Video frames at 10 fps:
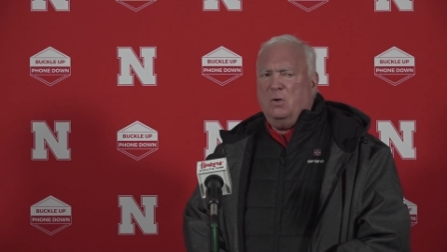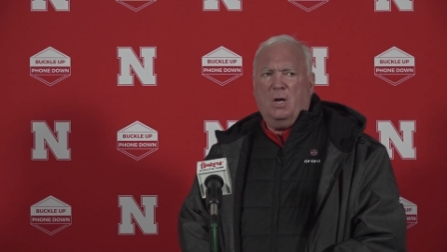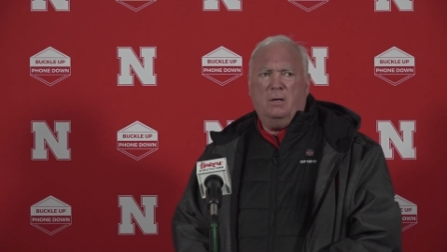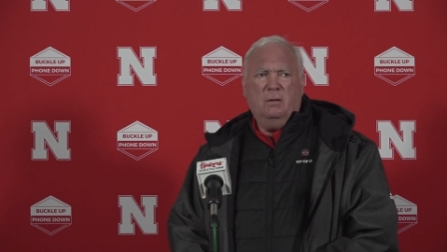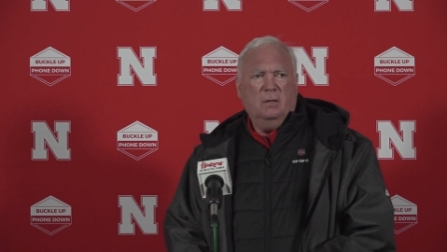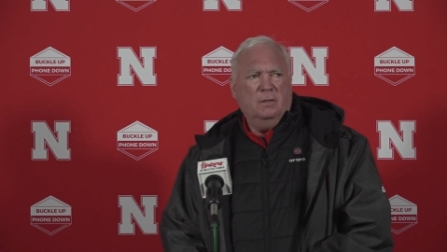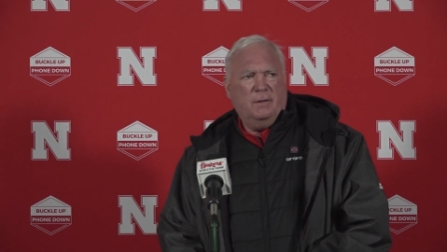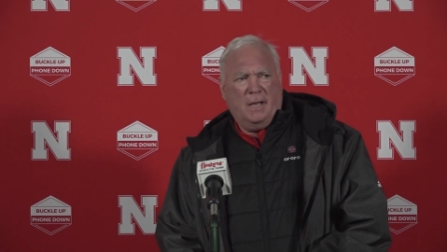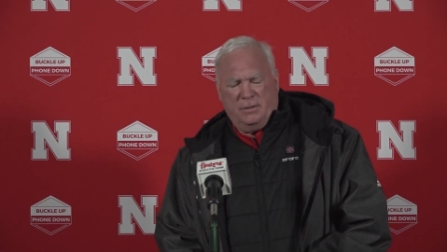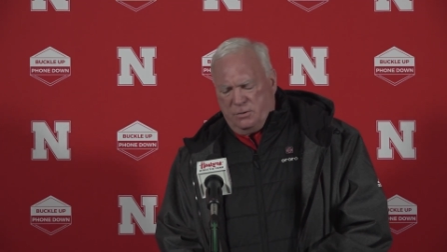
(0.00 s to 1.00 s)
okay
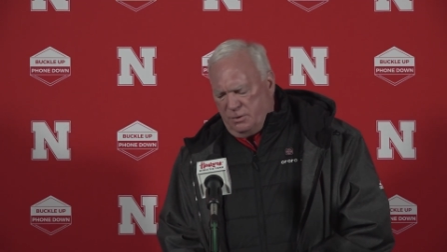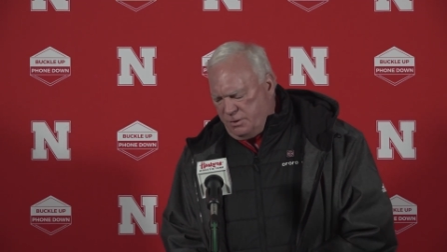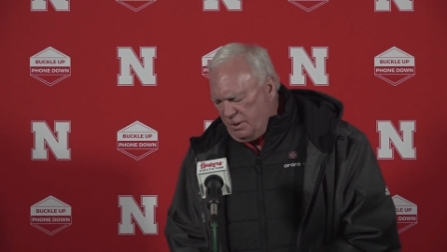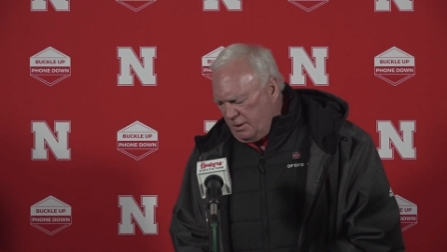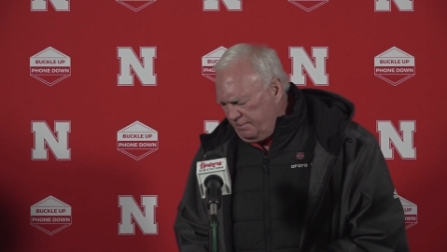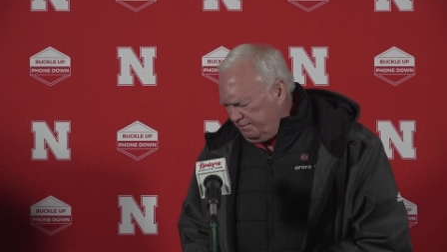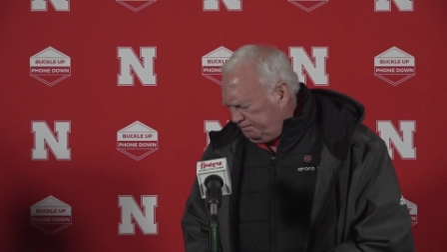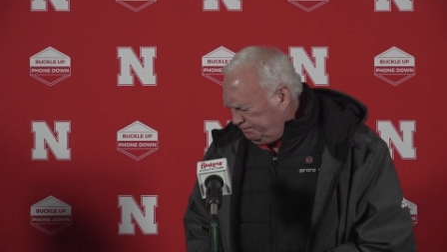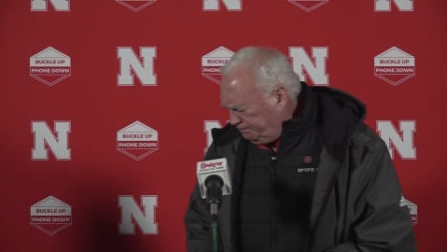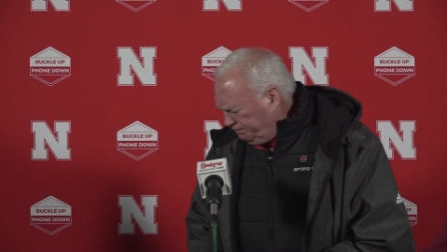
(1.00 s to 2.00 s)
thanks good to see you
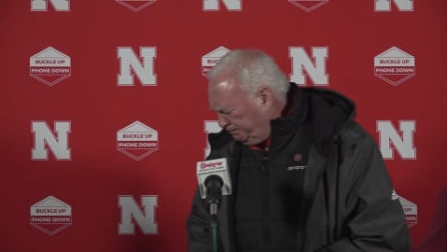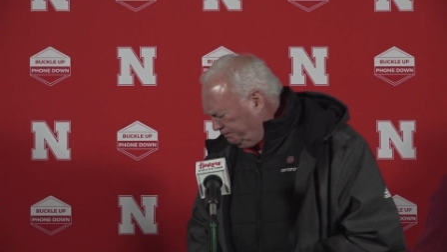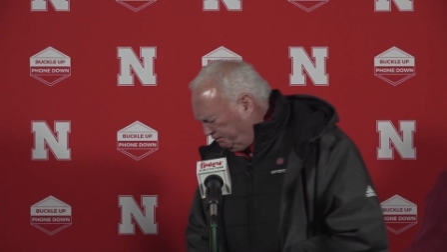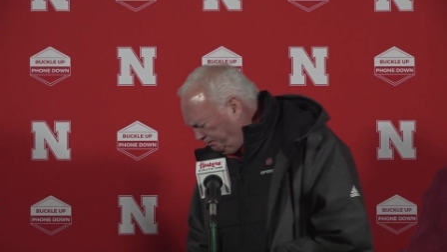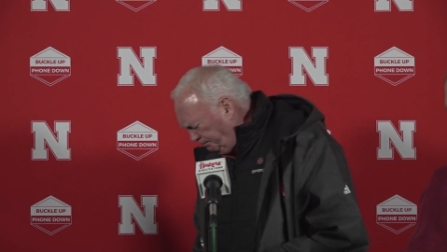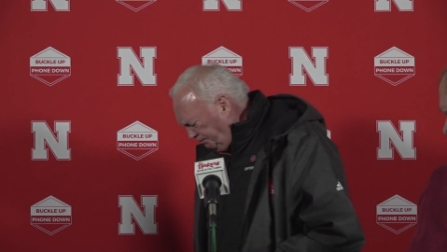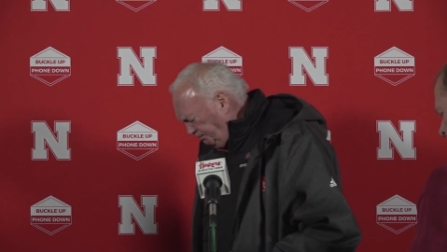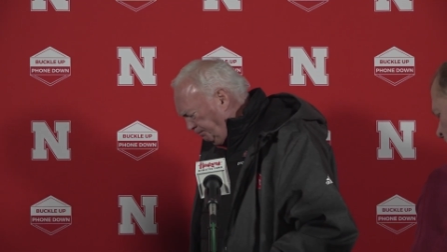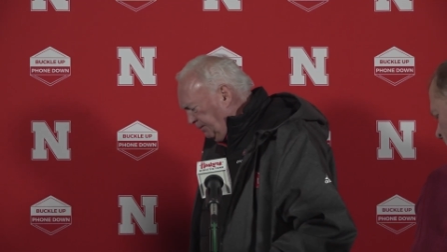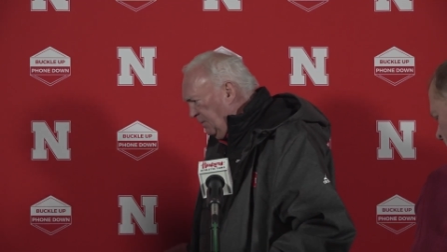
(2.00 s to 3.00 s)
I'm say you.